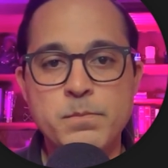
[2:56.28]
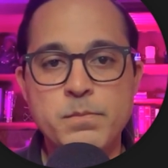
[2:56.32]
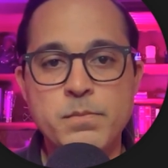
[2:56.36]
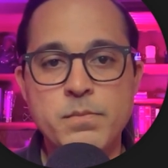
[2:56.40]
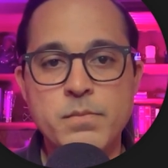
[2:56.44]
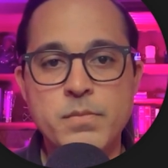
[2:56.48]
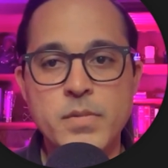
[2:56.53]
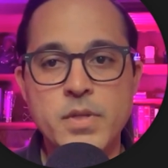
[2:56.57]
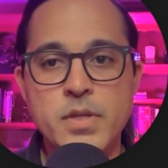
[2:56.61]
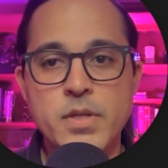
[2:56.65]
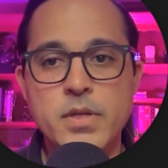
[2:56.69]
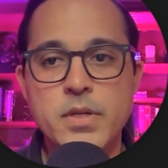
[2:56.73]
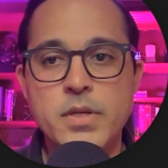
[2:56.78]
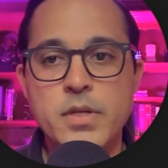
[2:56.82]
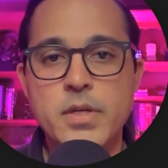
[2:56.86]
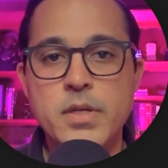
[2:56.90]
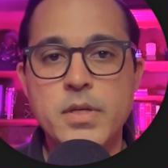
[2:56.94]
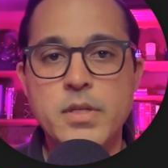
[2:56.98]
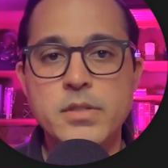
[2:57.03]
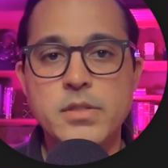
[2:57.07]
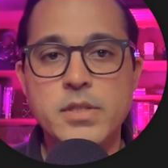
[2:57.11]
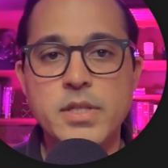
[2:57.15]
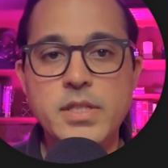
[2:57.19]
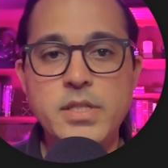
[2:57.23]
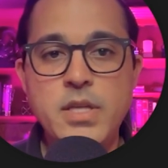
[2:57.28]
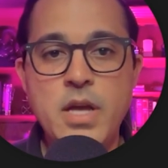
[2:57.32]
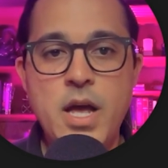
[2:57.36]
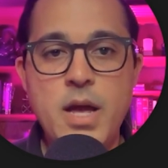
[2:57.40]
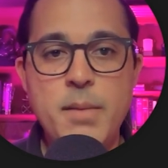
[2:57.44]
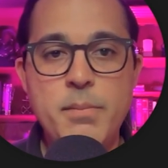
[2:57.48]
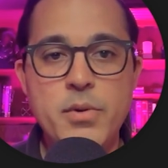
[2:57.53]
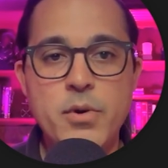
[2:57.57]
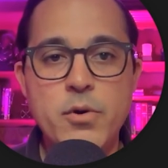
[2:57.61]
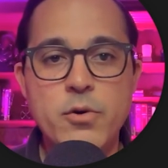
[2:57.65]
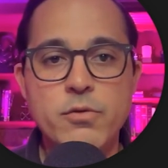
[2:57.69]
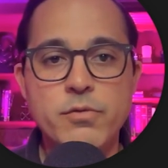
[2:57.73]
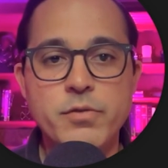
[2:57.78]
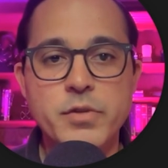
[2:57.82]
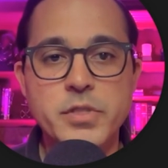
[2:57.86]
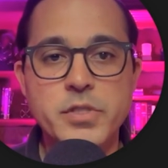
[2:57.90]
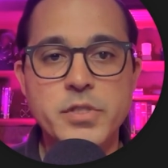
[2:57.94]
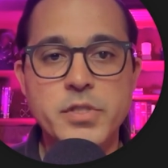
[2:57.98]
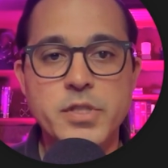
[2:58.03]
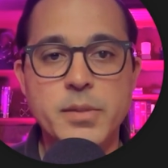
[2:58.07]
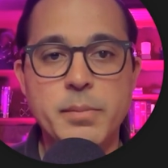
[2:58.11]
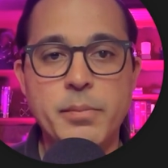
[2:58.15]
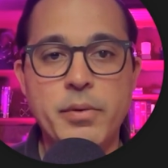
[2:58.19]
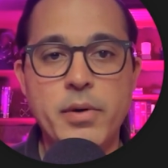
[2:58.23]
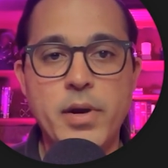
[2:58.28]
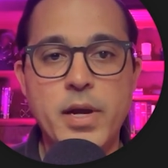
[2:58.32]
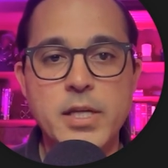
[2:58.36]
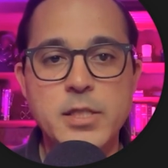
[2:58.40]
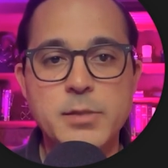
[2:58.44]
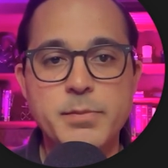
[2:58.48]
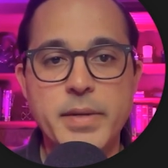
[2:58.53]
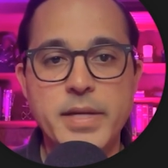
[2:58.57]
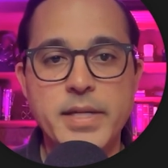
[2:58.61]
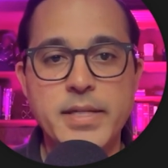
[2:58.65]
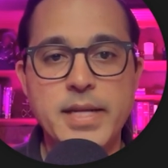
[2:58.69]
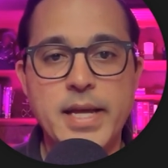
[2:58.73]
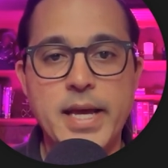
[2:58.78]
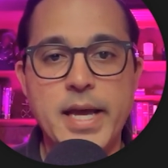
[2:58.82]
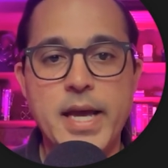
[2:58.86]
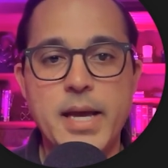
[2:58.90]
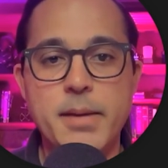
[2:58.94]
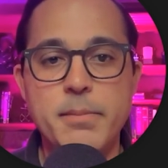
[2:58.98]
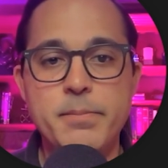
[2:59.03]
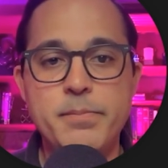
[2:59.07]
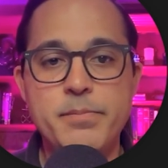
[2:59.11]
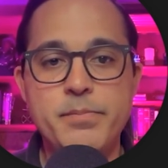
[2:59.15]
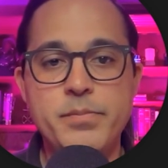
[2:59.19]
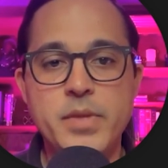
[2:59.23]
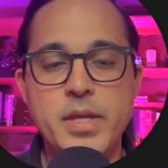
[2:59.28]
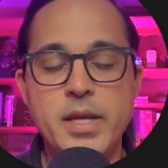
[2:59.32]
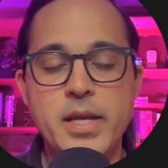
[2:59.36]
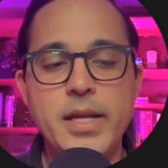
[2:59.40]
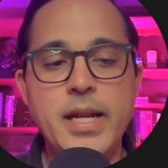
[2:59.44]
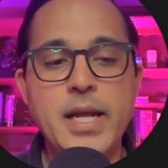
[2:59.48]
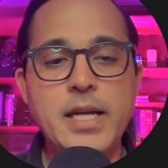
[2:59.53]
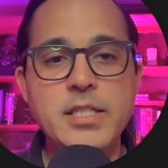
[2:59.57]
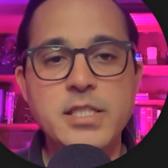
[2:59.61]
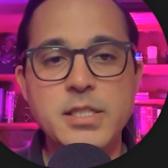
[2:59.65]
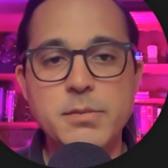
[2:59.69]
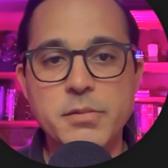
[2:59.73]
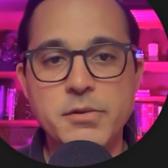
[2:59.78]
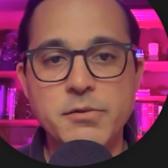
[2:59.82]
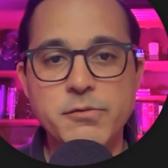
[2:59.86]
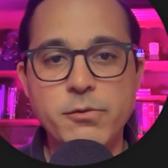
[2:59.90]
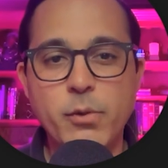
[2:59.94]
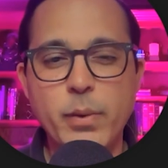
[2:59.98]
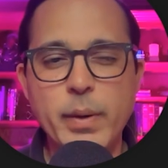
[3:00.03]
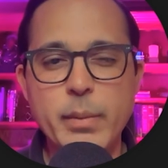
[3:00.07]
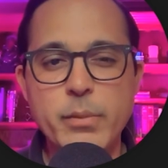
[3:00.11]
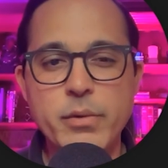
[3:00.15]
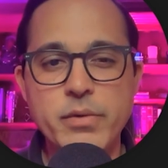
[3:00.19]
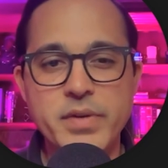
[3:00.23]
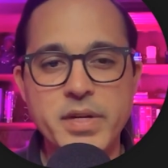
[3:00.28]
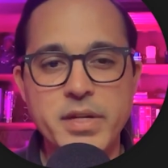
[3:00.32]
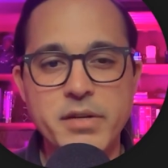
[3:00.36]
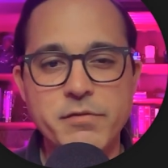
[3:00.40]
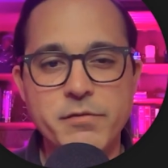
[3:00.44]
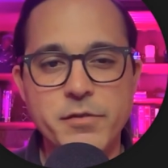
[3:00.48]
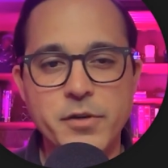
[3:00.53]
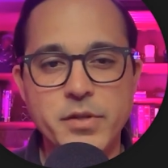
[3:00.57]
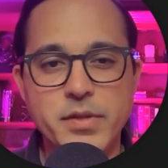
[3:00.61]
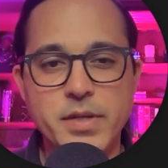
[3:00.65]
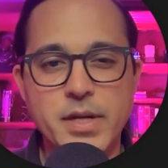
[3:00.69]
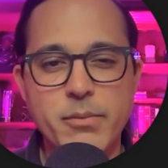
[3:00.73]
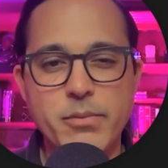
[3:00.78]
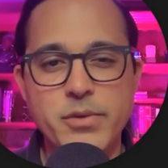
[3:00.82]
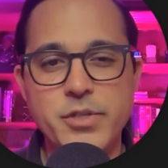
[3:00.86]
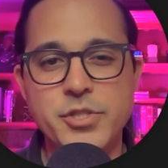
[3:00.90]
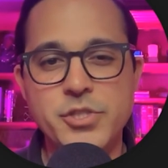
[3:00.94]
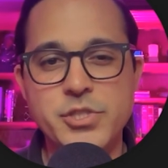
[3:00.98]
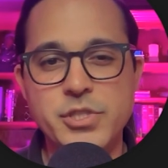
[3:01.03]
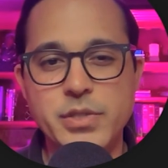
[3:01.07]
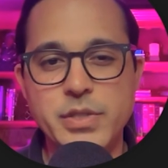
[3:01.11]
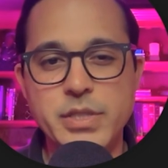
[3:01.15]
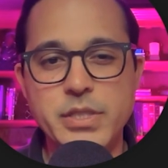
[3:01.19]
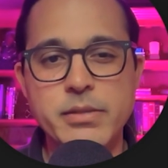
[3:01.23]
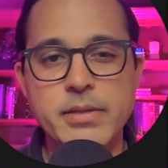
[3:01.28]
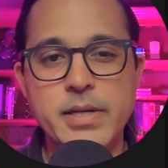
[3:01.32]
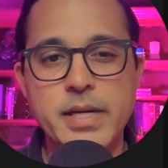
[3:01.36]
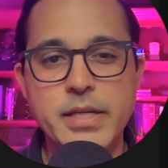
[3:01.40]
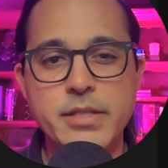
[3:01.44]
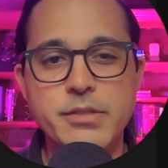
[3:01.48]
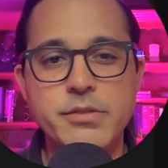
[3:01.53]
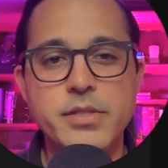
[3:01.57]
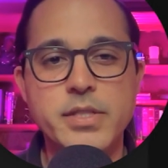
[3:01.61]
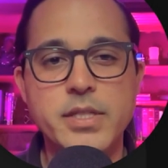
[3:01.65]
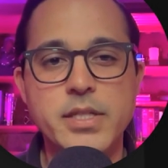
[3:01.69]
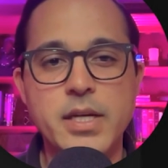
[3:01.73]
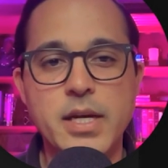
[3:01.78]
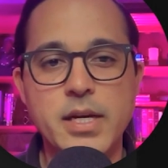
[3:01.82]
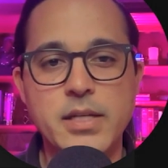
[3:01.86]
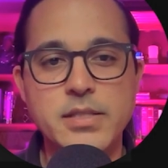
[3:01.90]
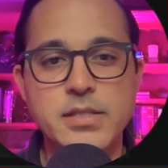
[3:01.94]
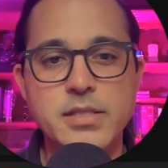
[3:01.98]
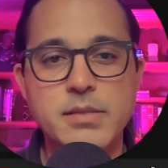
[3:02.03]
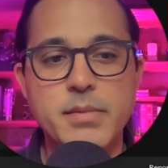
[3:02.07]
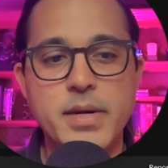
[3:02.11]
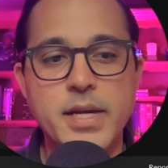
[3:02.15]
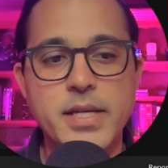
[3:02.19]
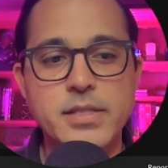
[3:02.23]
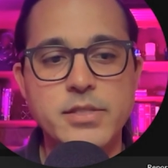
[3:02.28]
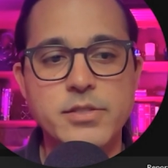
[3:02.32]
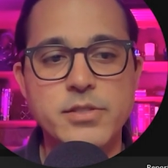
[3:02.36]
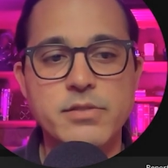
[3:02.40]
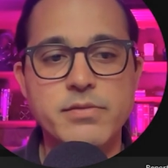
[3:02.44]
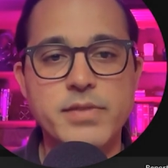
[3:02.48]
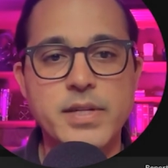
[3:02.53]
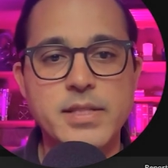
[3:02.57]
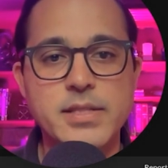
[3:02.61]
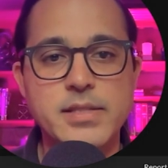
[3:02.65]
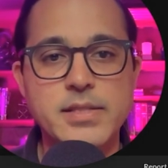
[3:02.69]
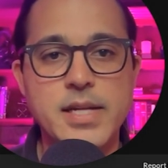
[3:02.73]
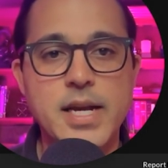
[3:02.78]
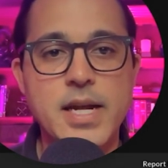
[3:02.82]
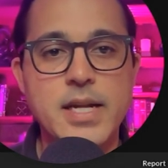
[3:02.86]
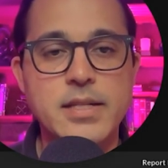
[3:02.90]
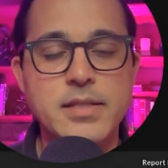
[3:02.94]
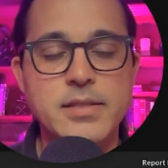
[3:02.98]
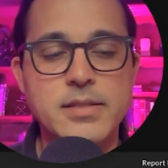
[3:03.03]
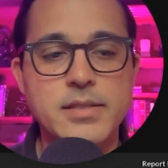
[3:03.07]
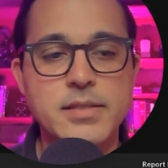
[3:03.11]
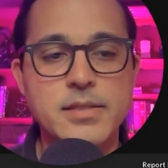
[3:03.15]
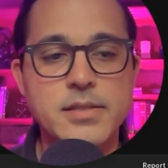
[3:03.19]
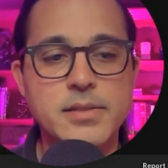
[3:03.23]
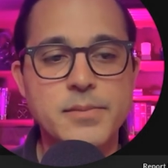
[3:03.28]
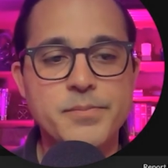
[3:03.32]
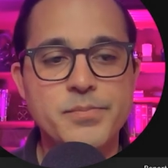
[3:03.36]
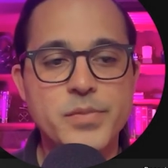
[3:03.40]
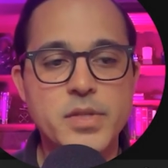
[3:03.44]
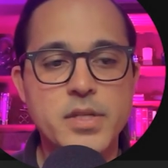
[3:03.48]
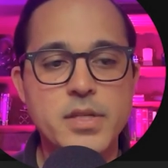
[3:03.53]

So let's hop over to the prospect tab. And actually, before we move any further, I want to show you how you can customize your event statuses.